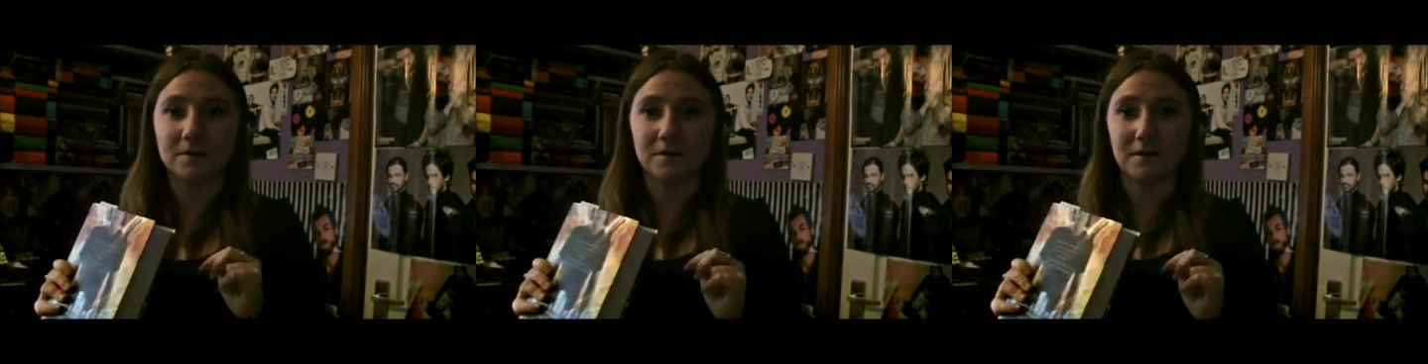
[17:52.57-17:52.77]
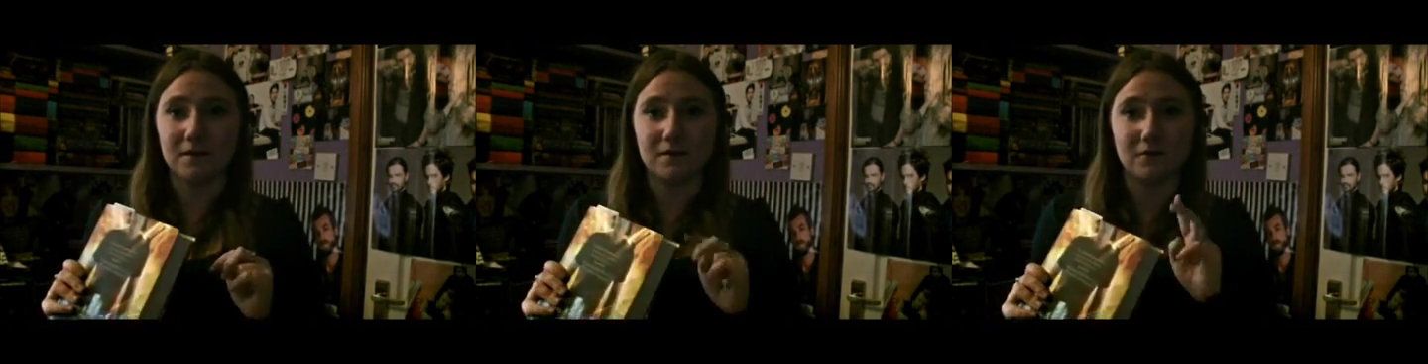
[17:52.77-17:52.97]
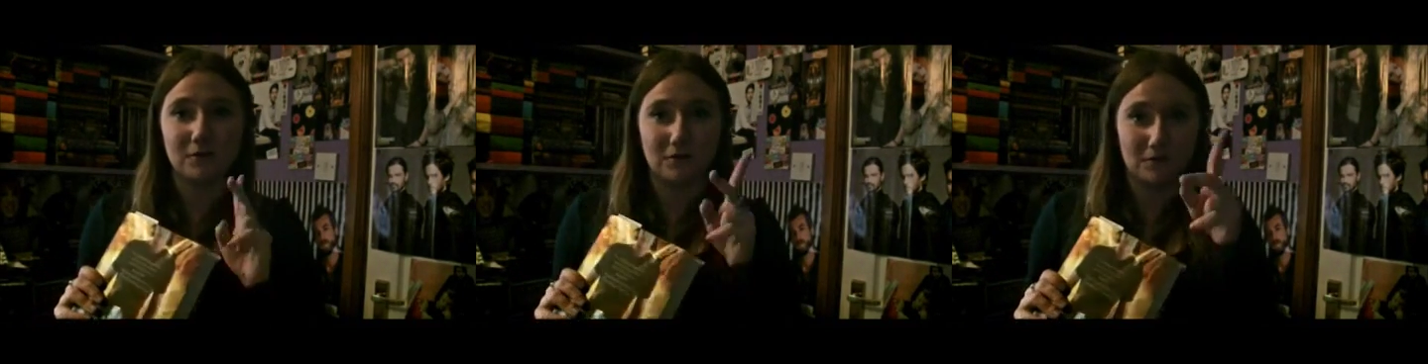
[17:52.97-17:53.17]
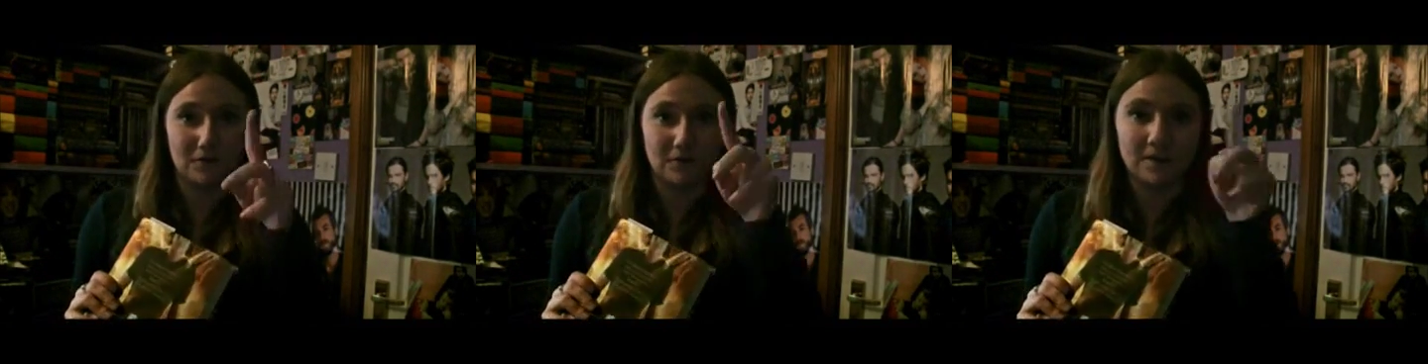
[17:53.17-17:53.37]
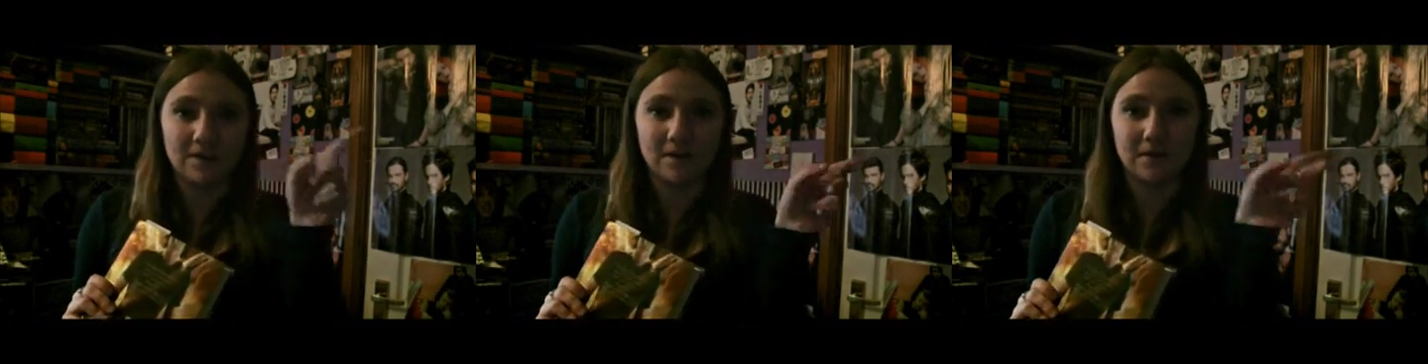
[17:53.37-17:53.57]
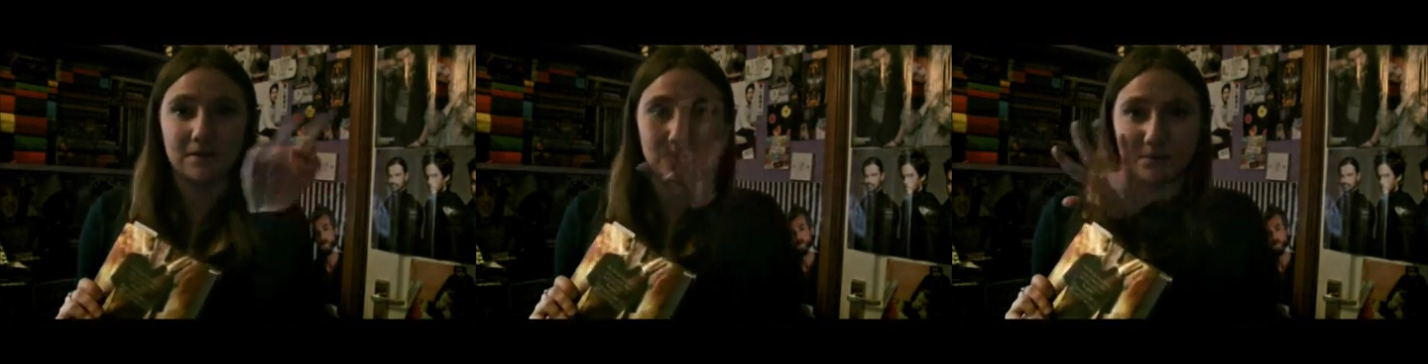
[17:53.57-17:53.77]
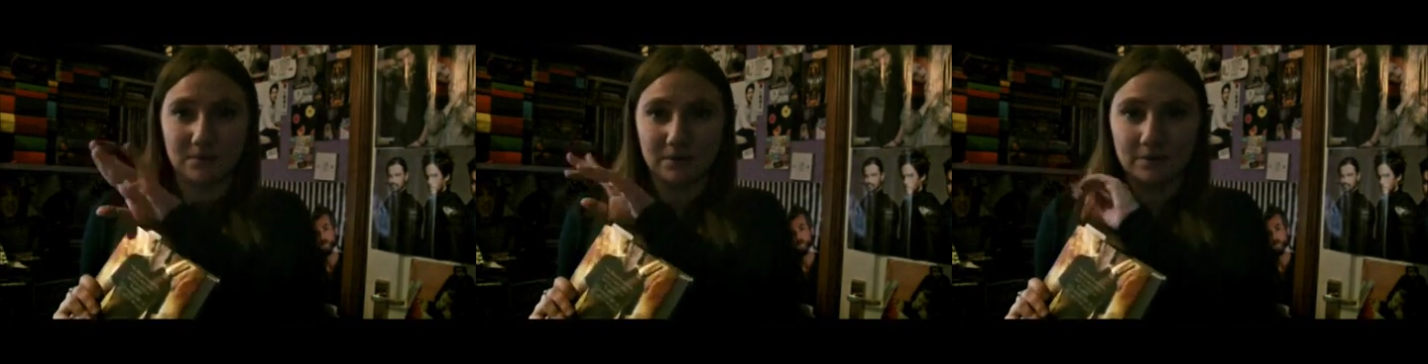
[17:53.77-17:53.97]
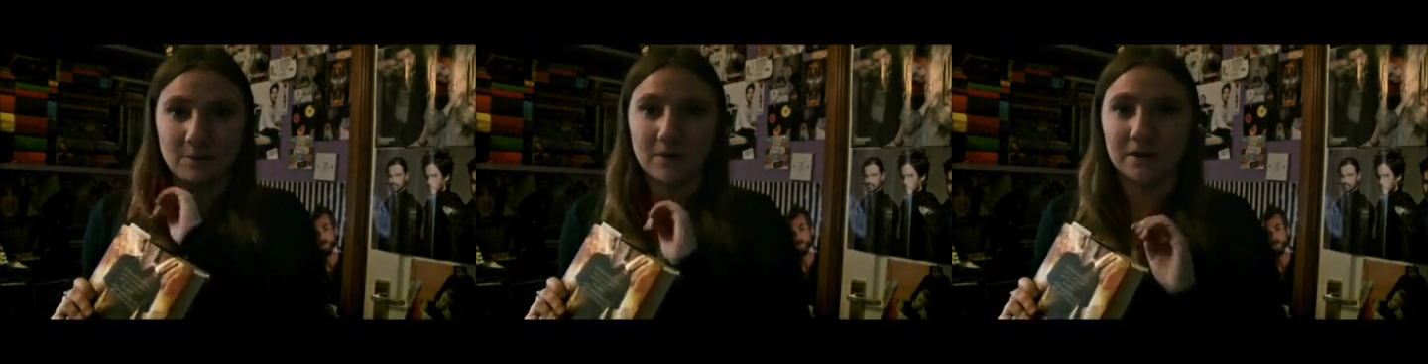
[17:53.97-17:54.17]
is doing their reread or
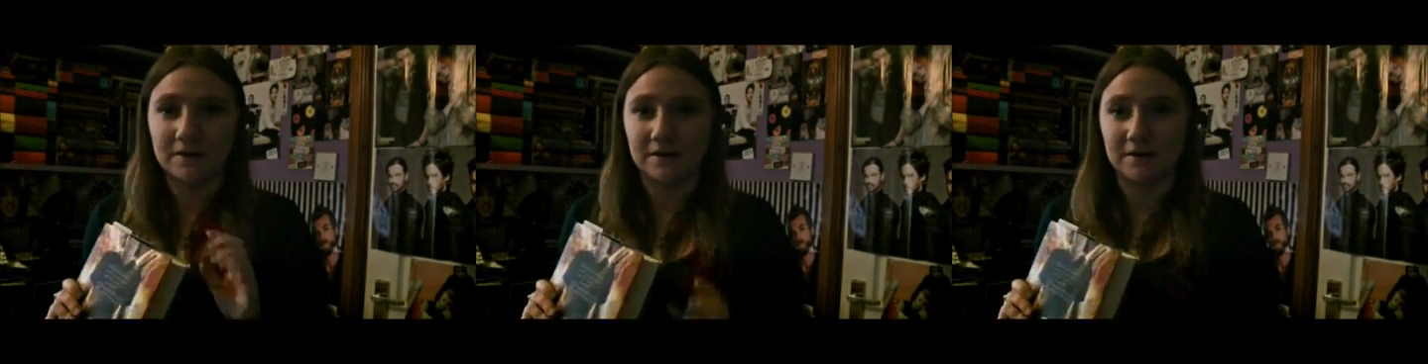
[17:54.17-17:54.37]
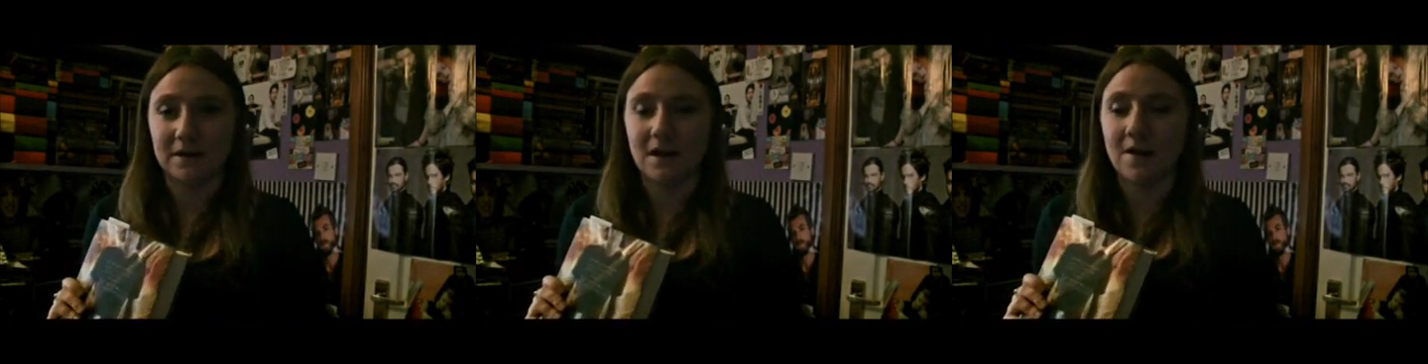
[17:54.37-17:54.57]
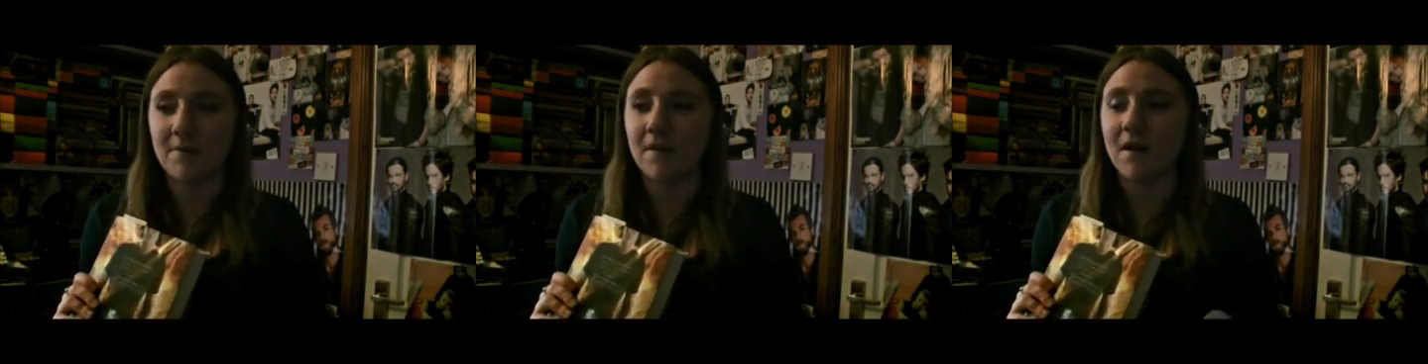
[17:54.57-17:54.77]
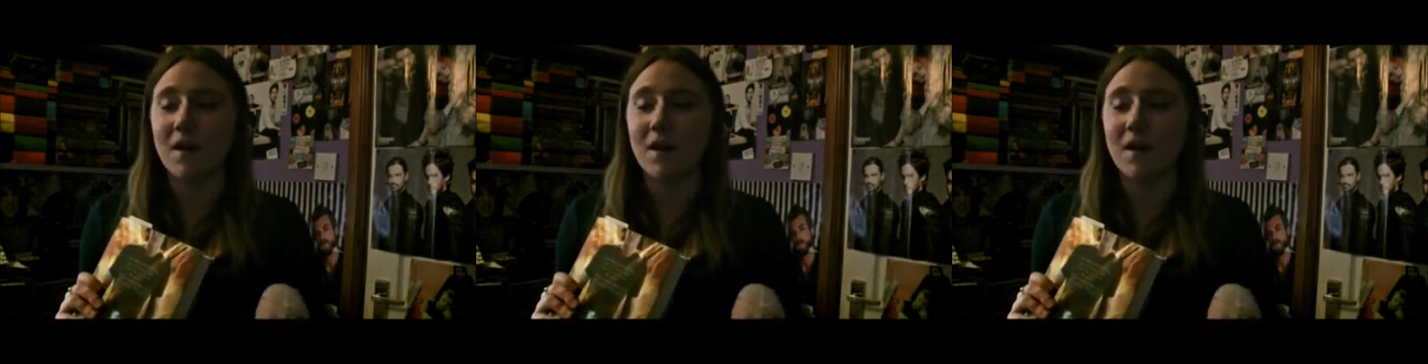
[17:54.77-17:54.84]
whatever point in time,